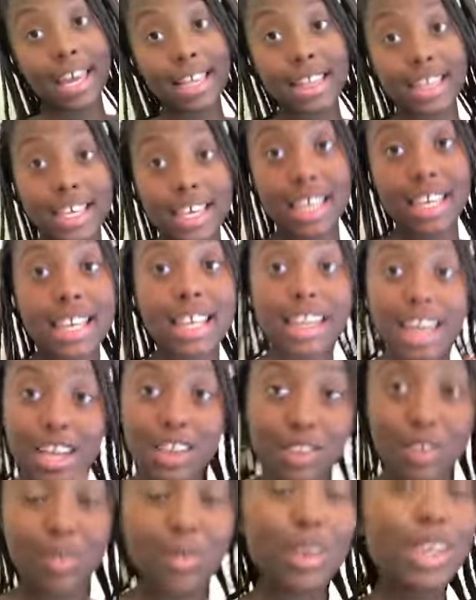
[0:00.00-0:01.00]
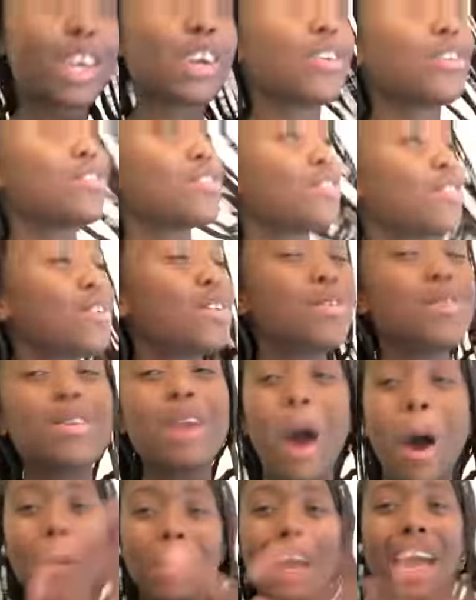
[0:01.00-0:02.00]
18 in like 2 years, so
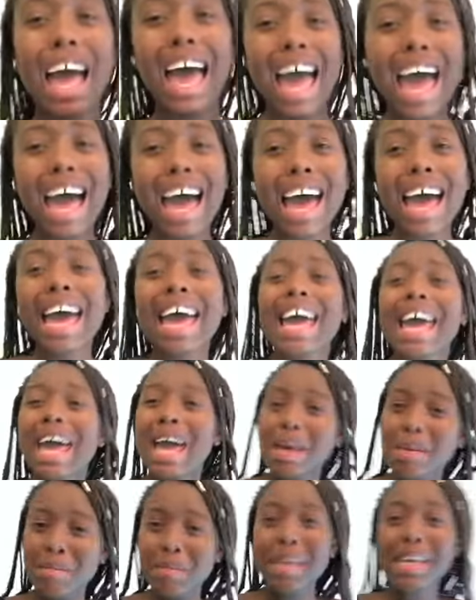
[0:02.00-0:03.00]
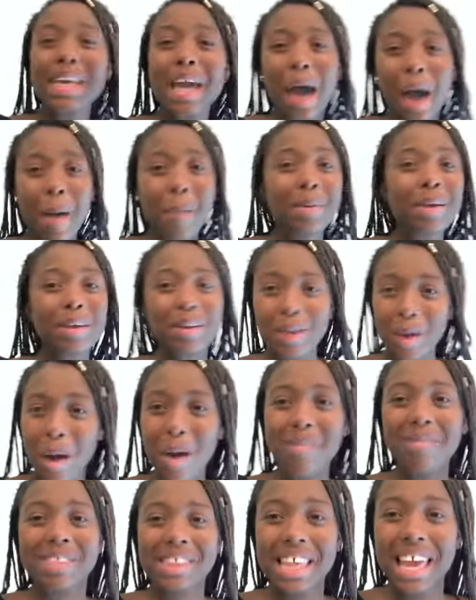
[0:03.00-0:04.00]
you know, hit me up. You
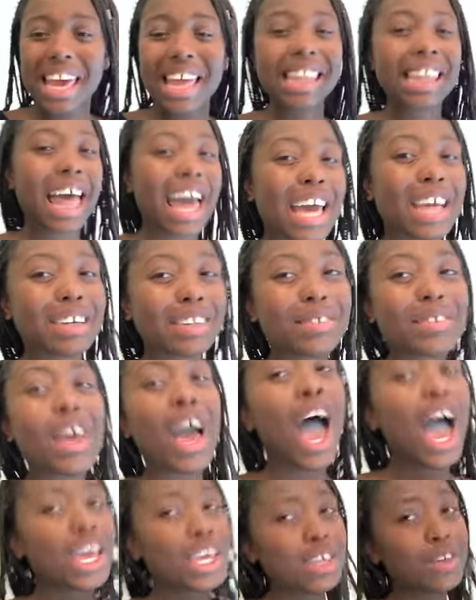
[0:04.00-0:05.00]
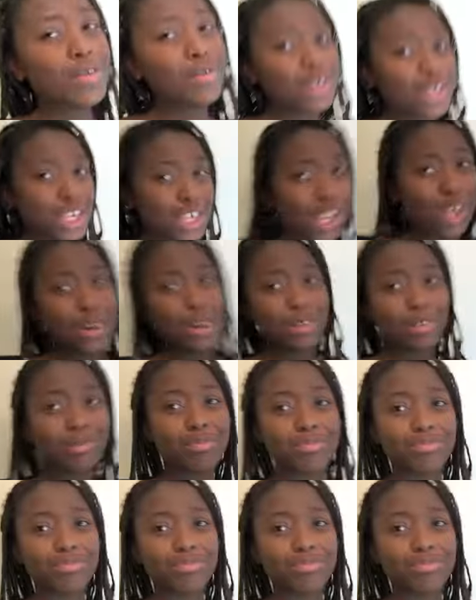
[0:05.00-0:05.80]
know what I'm saying? Like, you cute,